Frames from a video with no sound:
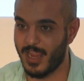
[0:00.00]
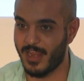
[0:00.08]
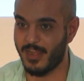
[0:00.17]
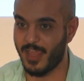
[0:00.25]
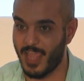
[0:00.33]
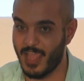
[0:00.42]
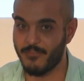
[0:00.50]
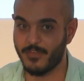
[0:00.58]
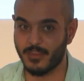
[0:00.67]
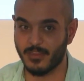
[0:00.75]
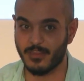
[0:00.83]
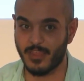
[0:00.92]
and
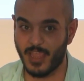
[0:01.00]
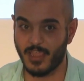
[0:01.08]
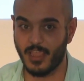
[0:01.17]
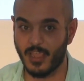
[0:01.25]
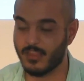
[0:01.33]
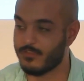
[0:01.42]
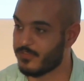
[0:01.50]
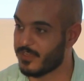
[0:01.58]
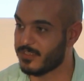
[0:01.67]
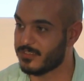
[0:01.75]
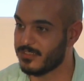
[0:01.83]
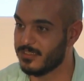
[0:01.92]
having that
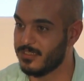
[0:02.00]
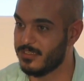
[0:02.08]
caliphate